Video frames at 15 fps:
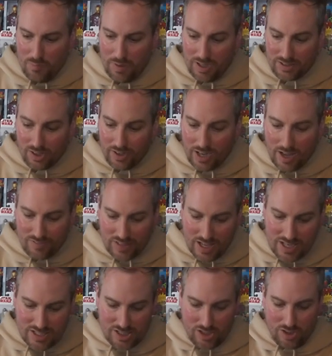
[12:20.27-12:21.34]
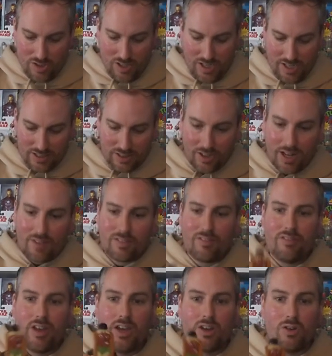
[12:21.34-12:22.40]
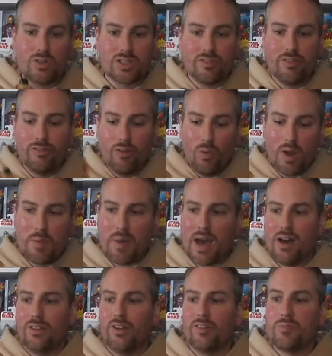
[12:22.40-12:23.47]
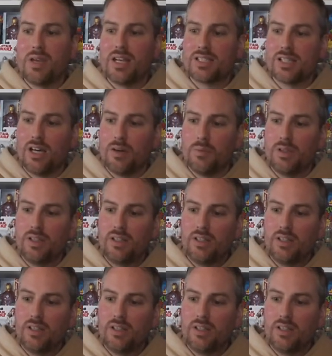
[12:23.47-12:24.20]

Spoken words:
But I don't have these two, and I don't have the vehicle. So for £40, I've picked up